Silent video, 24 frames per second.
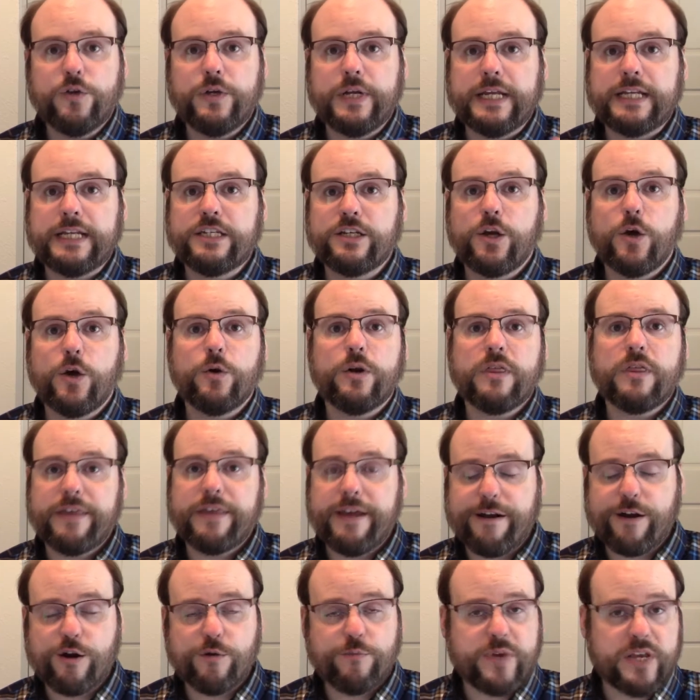need to go to
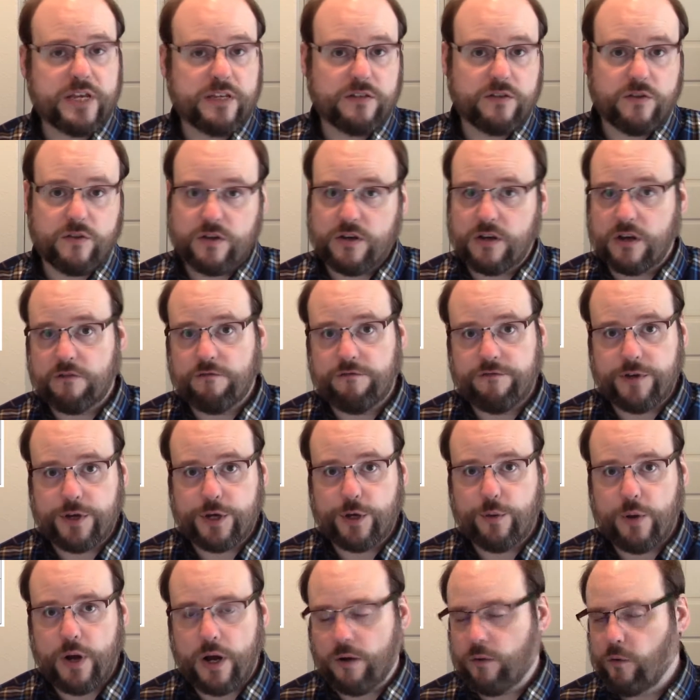therapy so that you can
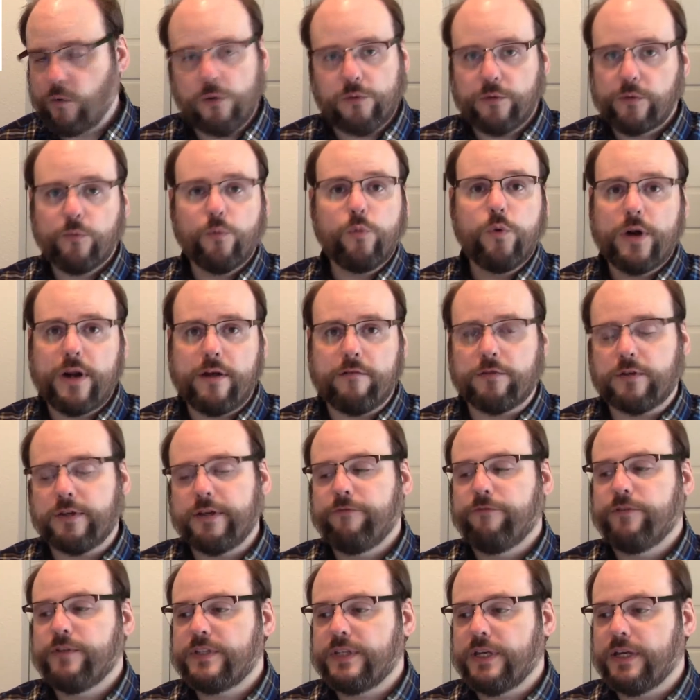figure out, or whatever.
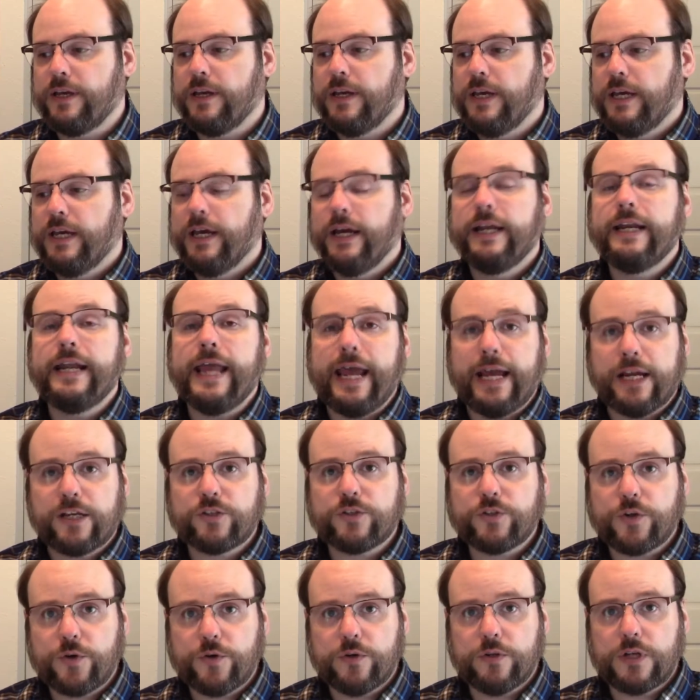If it's an
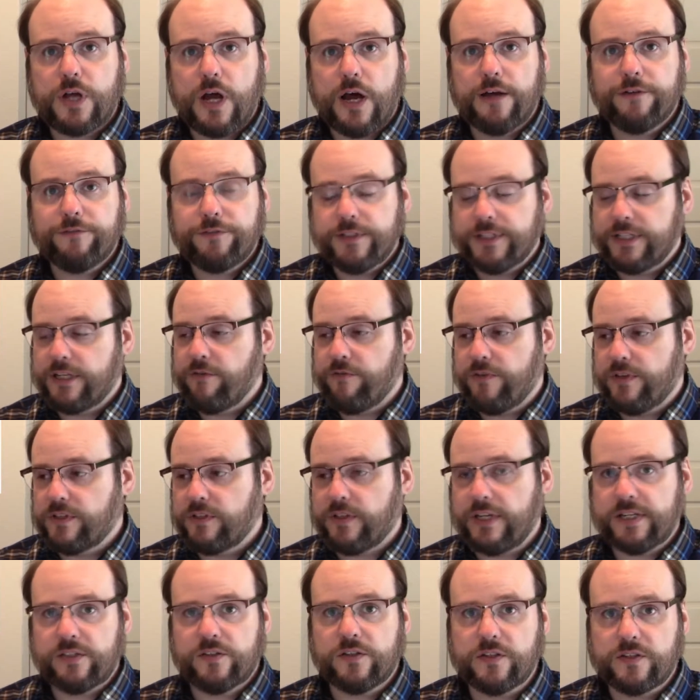external conflict, if it's
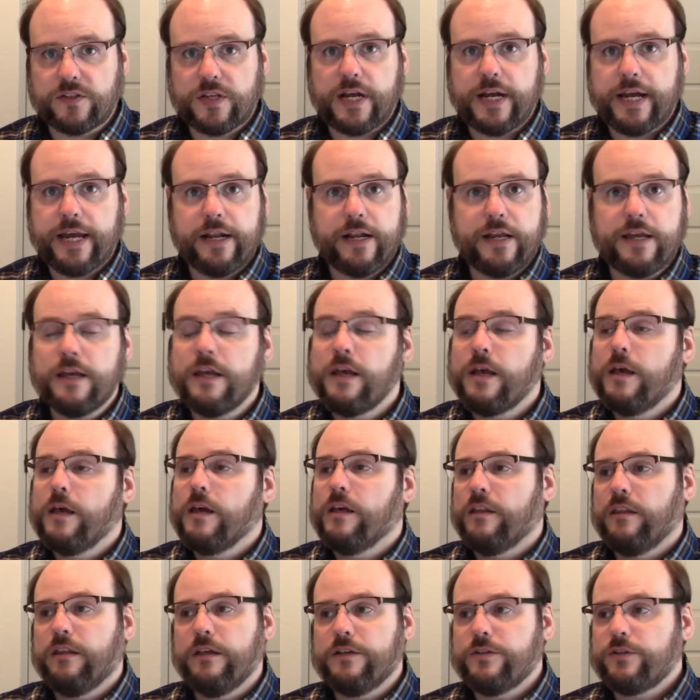like society,
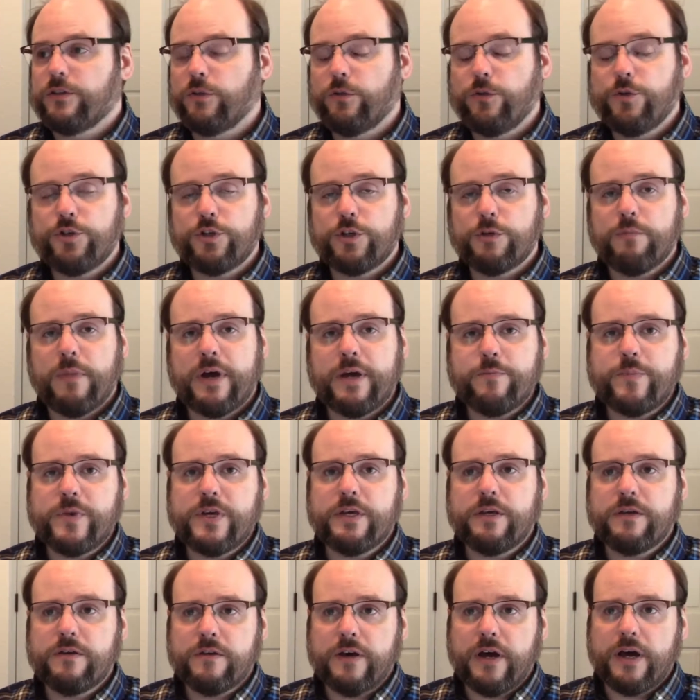the solution might
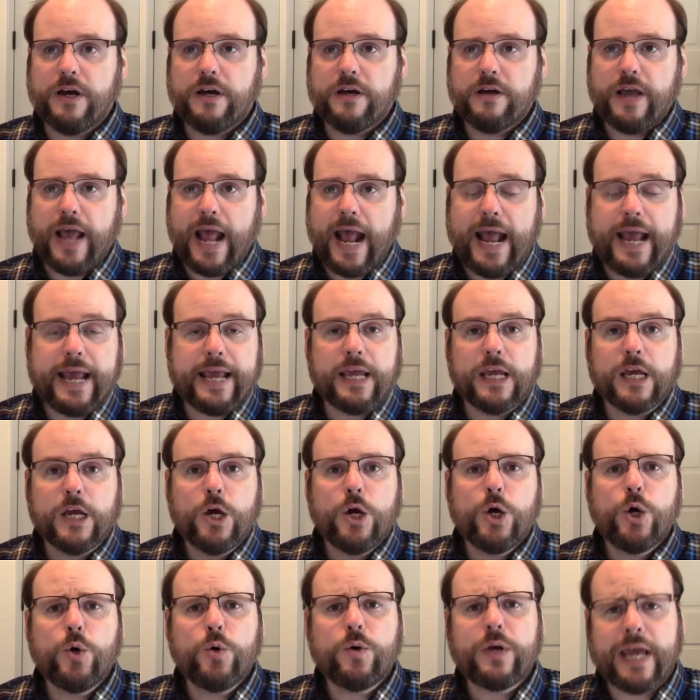be, hey,
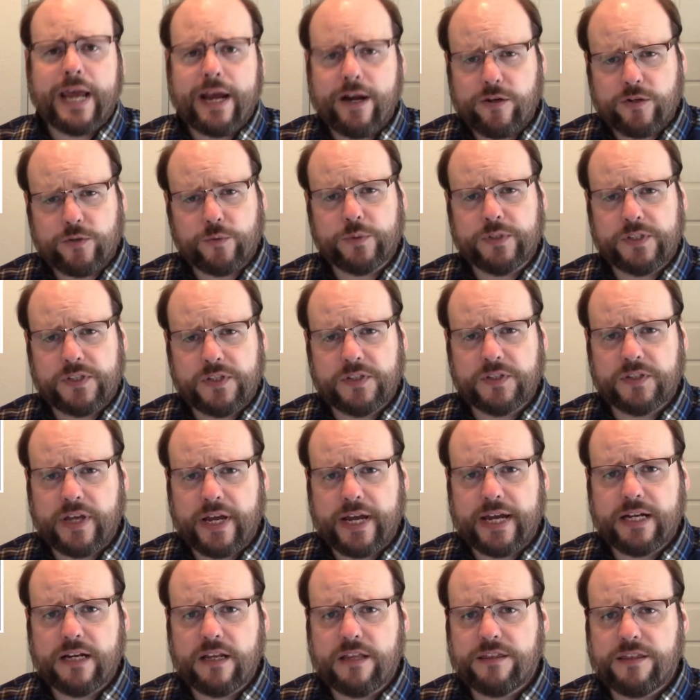who cares what
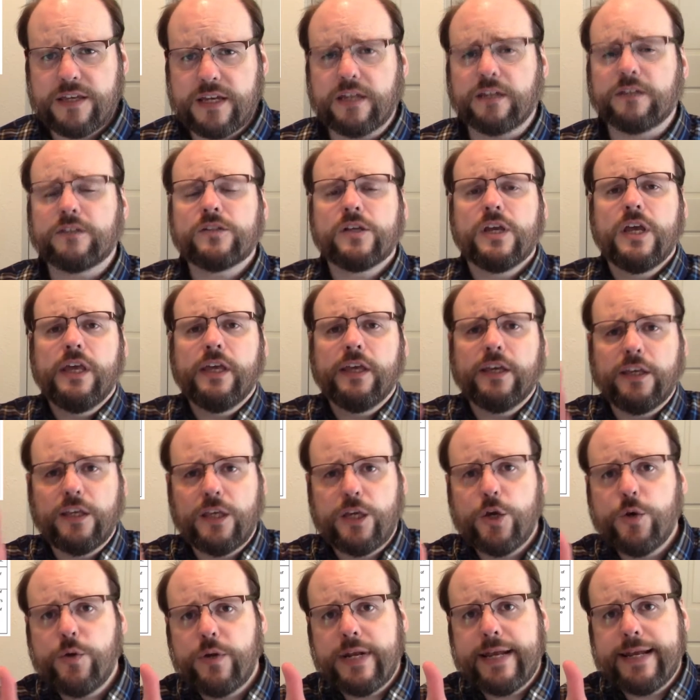society thinks?
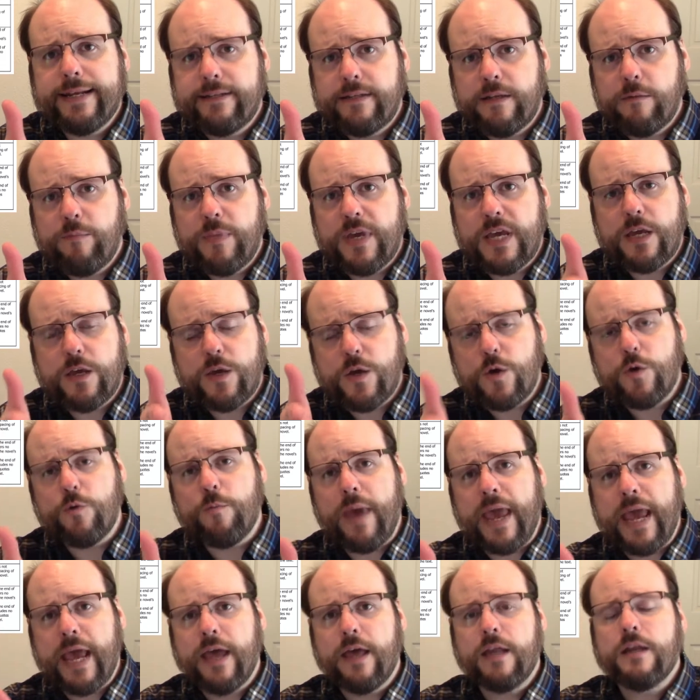You need to be you,
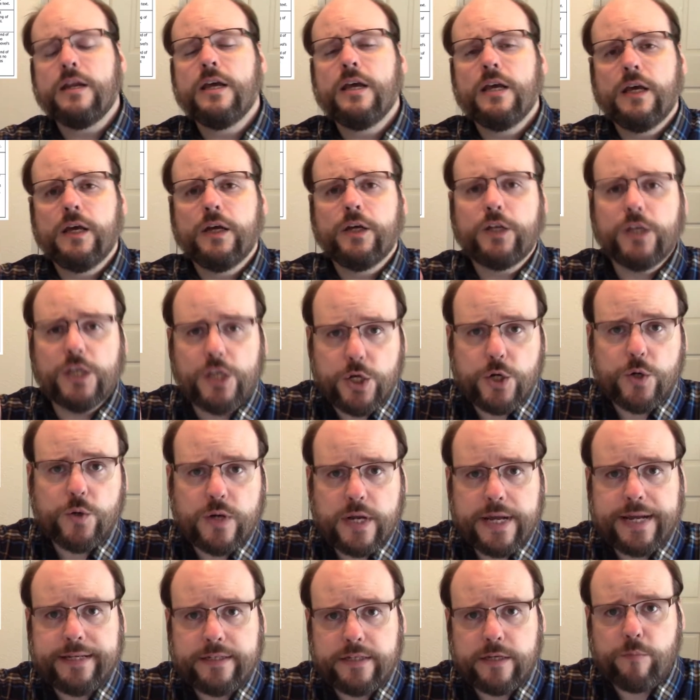man. You
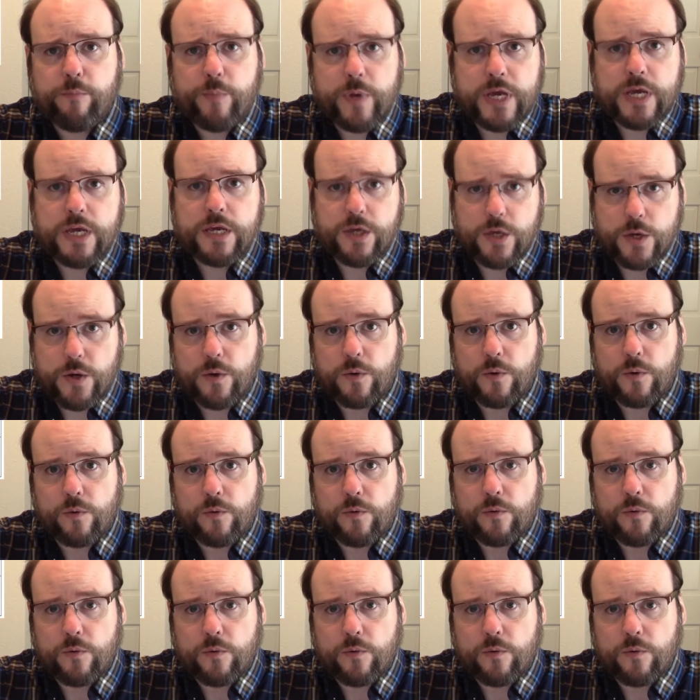need to be you.